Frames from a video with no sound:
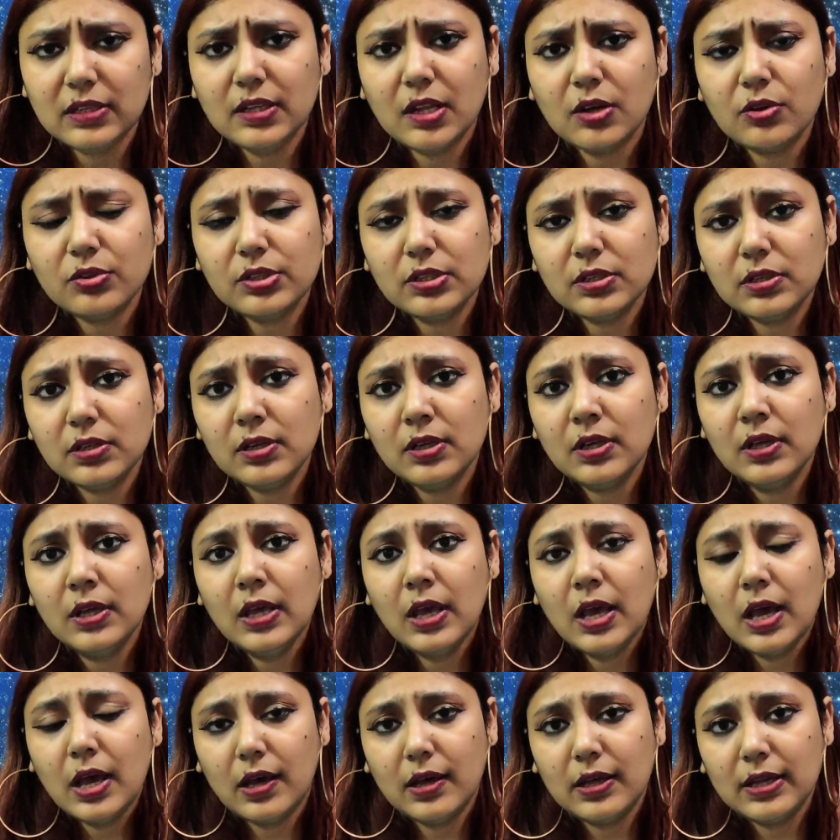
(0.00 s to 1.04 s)
Now the
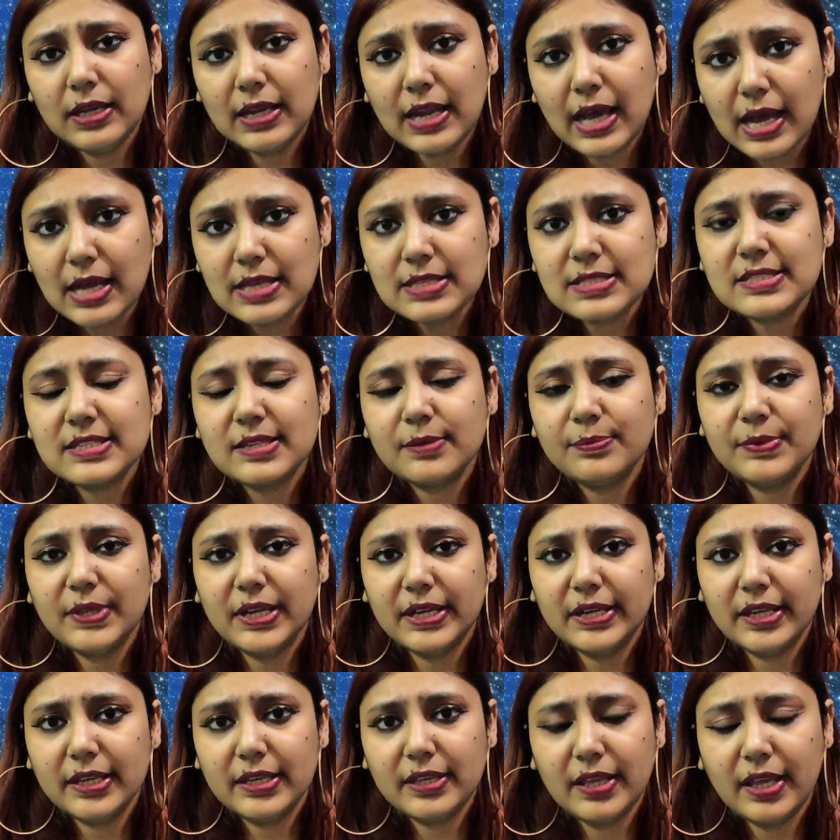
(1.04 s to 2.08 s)
last tip
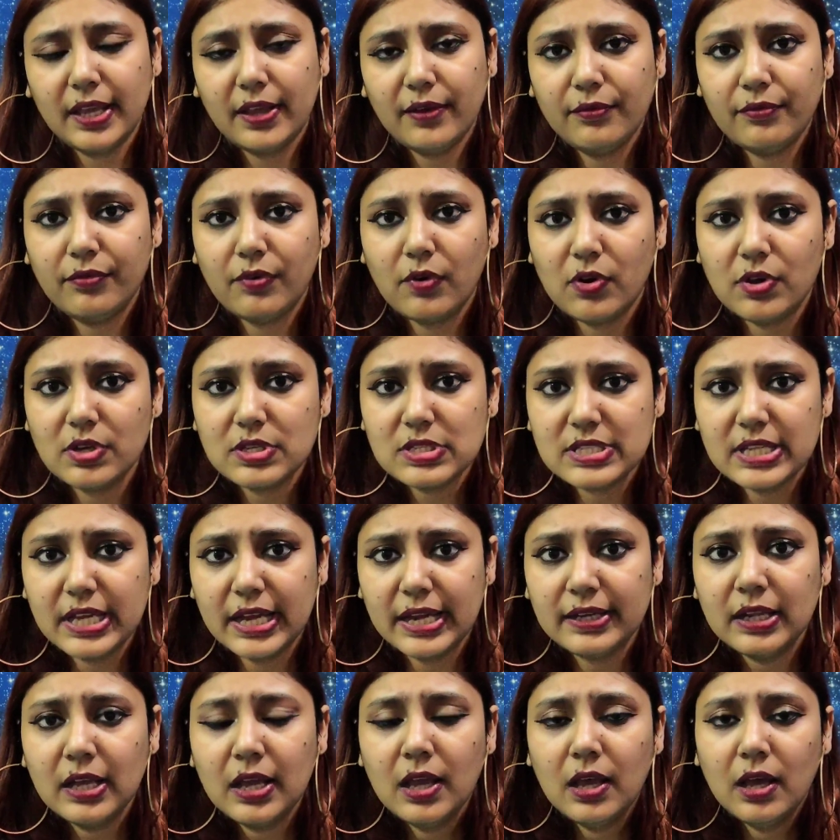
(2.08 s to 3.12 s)
that I gave was
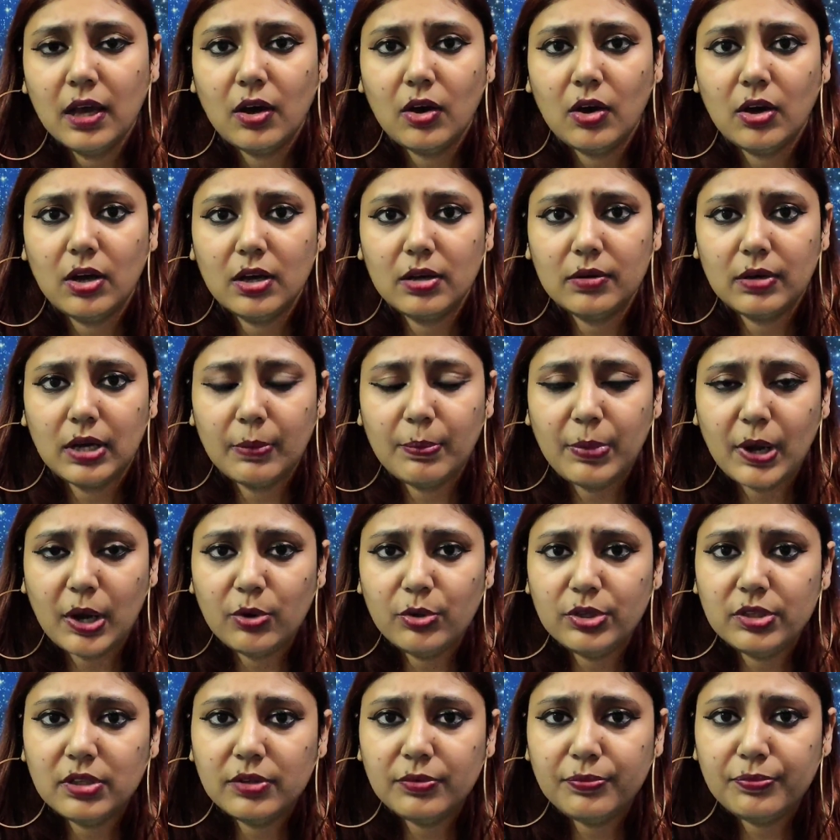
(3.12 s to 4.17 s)
that
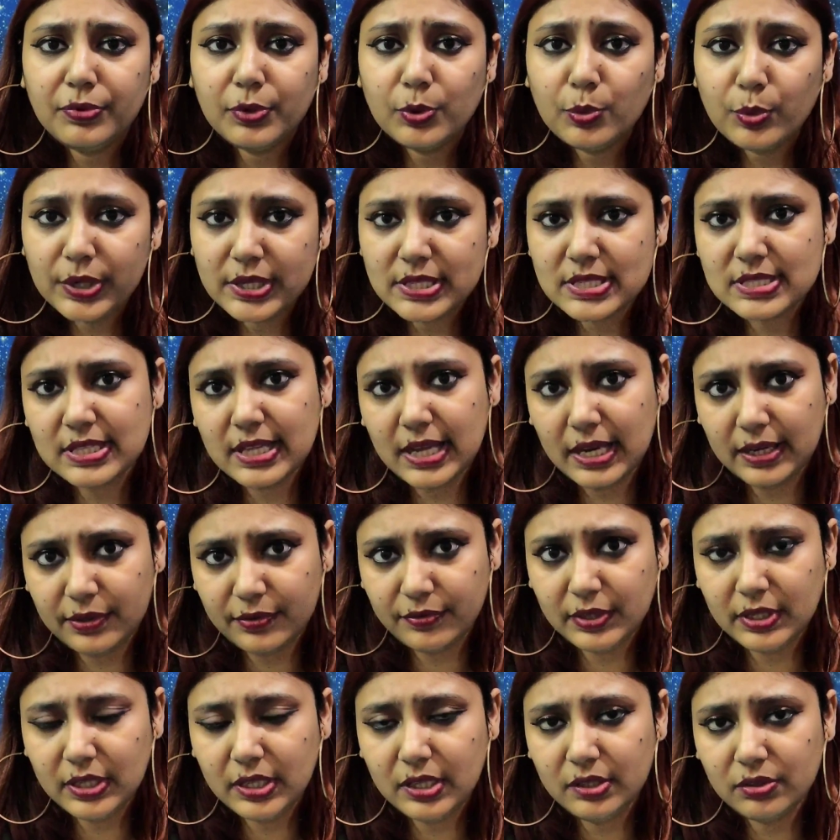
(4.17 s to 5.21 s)
about the fluids
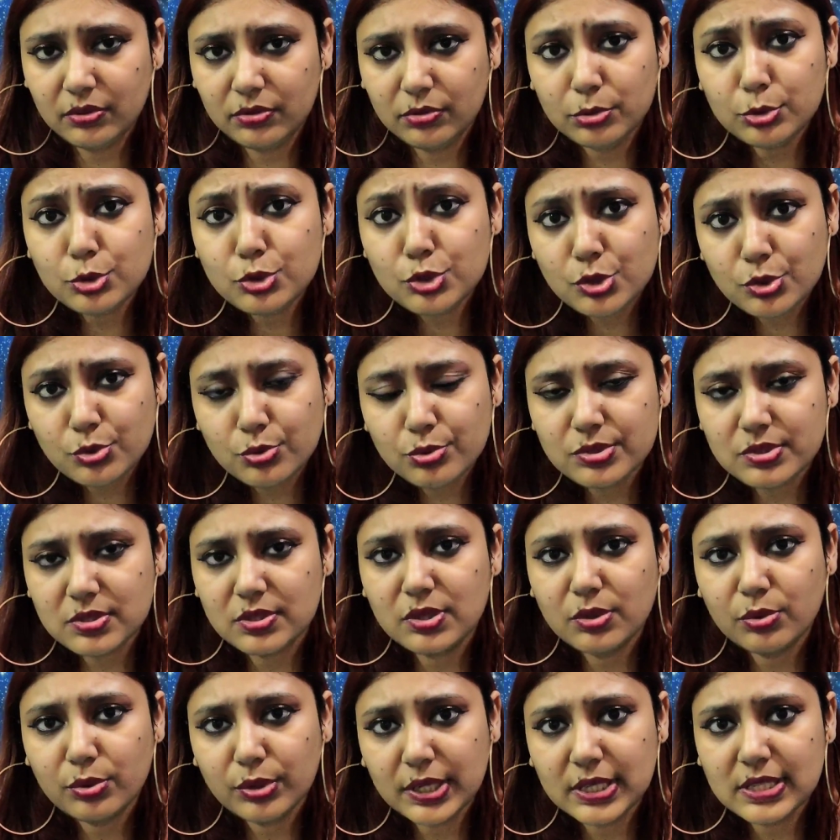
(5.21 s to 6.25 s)
that we choose
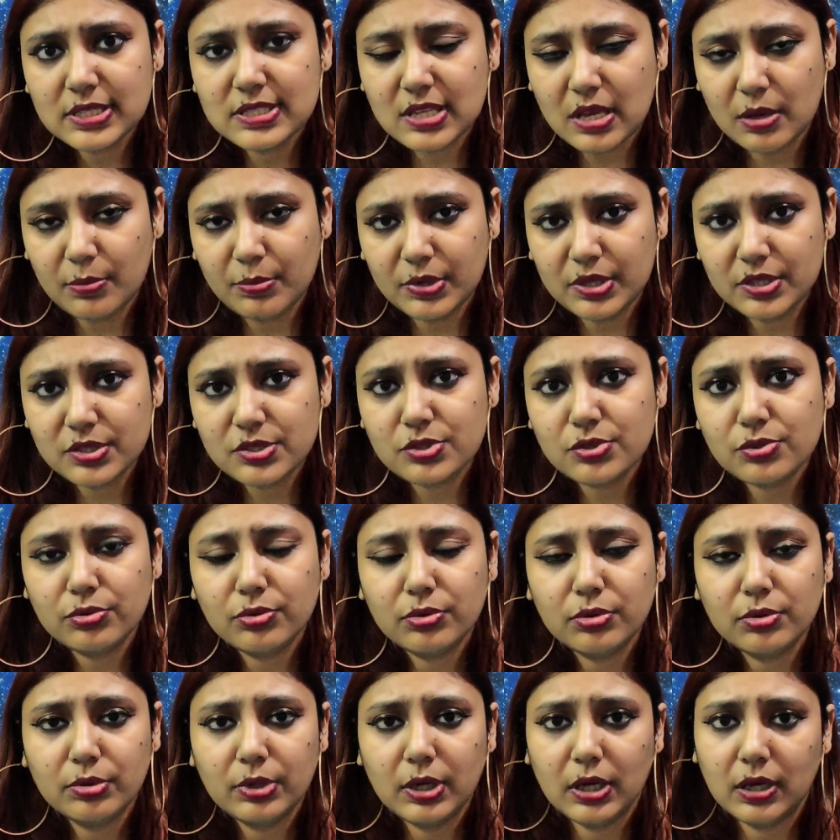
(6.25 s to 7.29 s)
during summers to
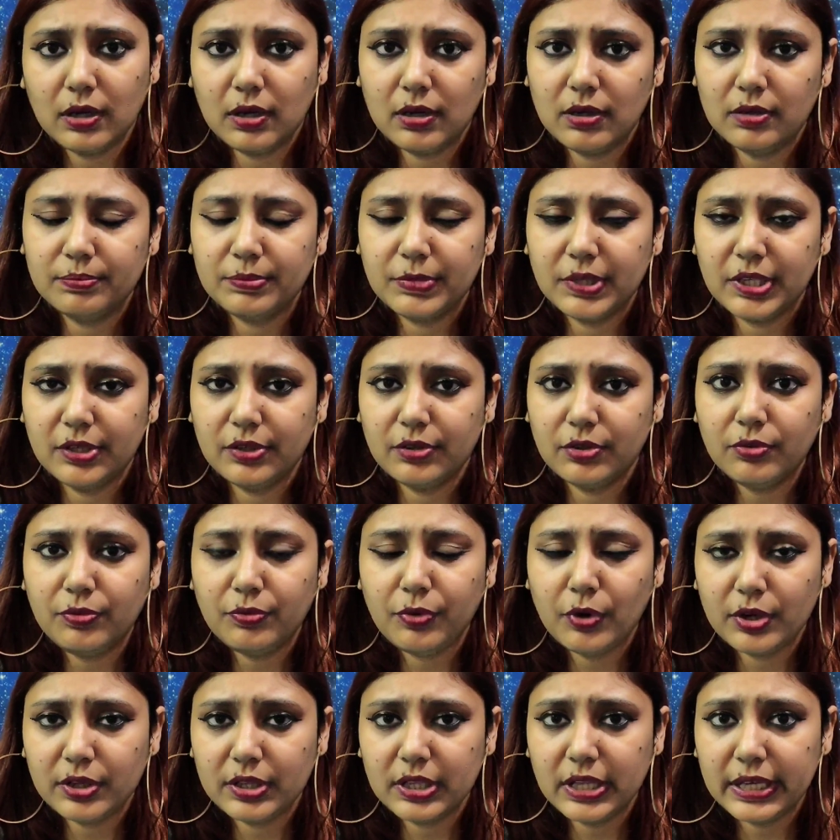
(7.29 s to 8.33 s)

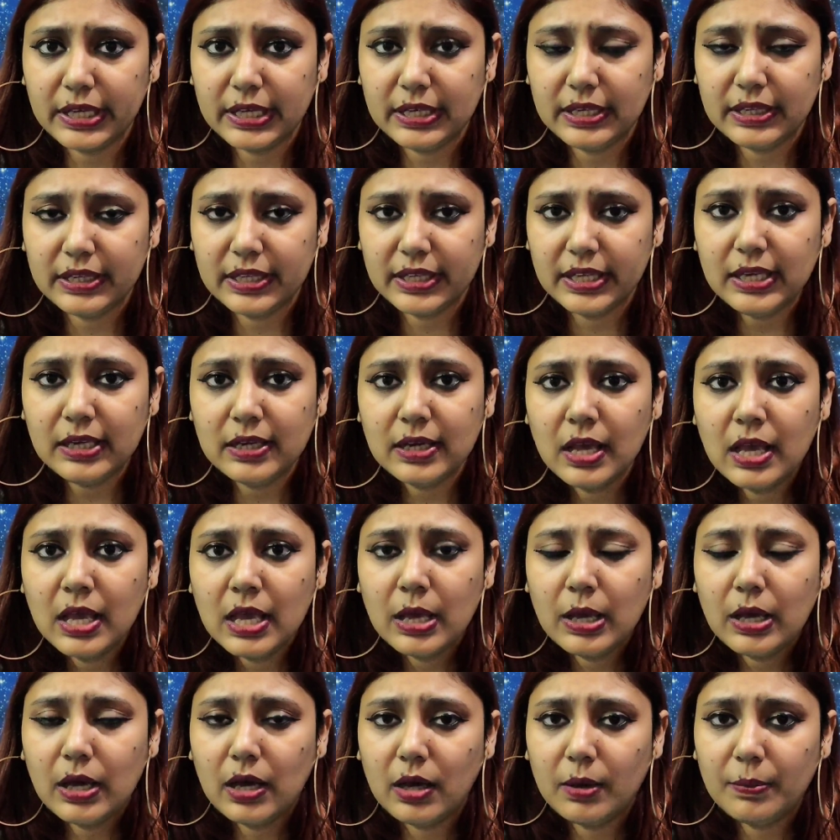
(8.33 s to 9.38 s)
for the intake.
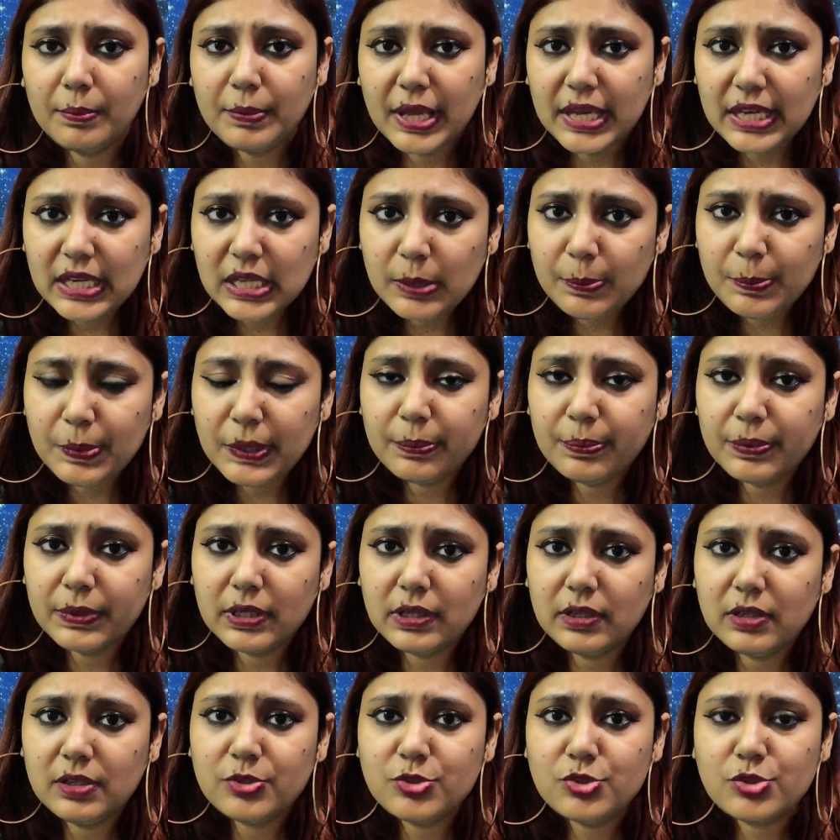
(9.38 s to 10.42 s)
Many
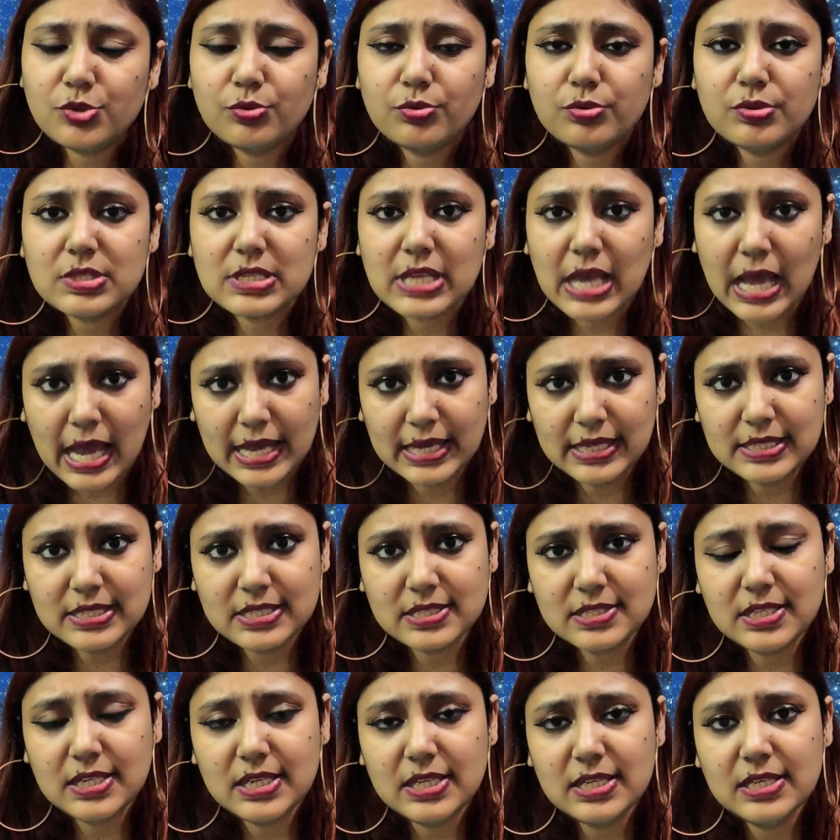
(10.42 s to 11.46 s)
people choose
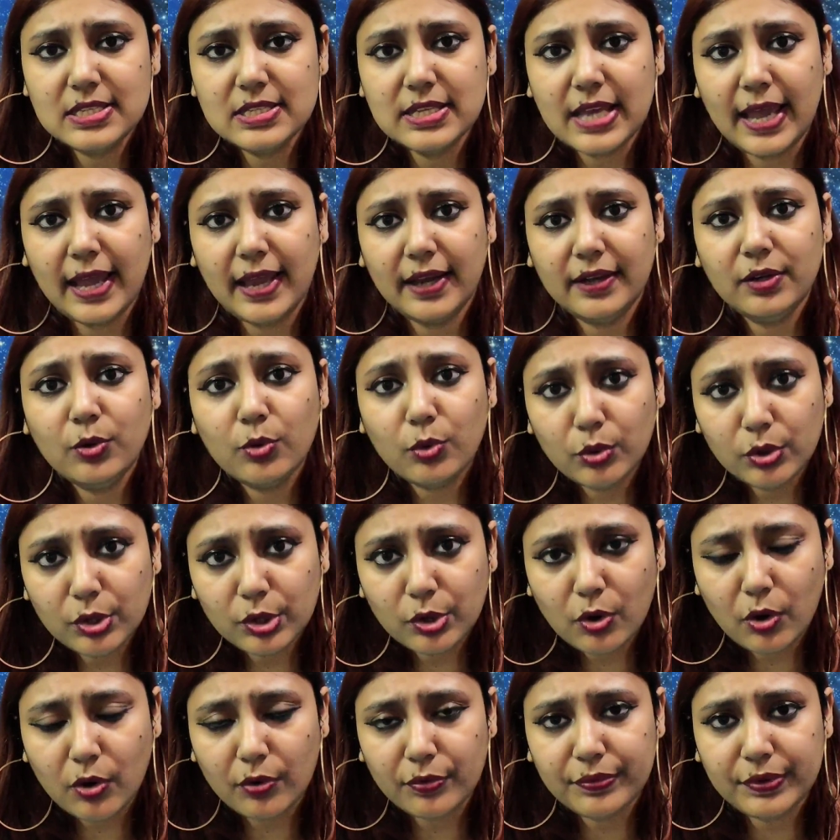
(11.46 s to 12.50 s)
iced tea and
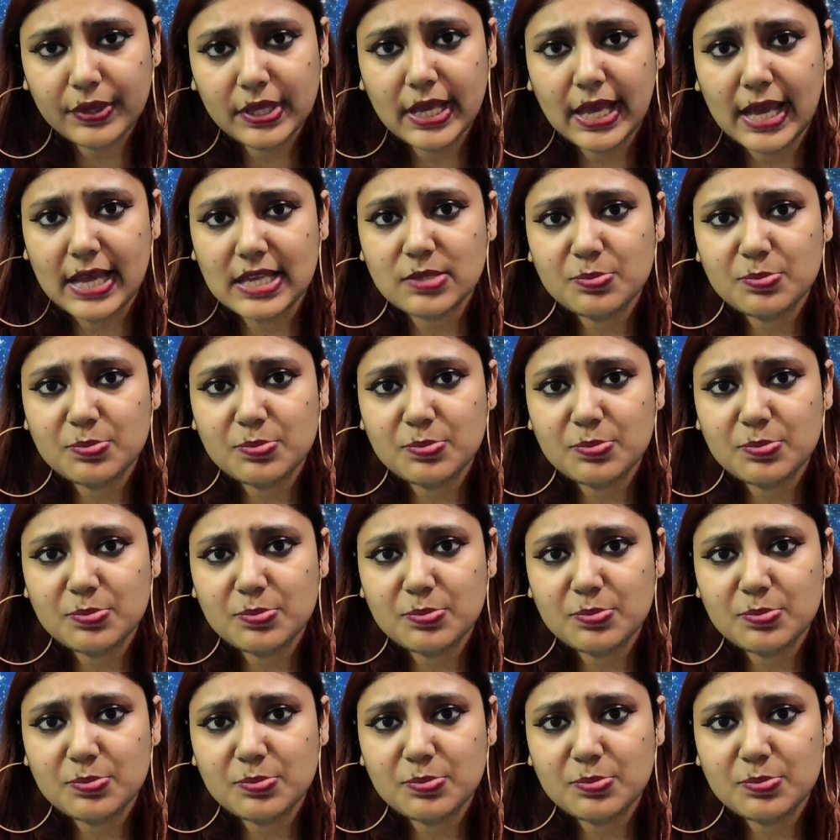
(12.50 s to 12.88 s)
cold coffee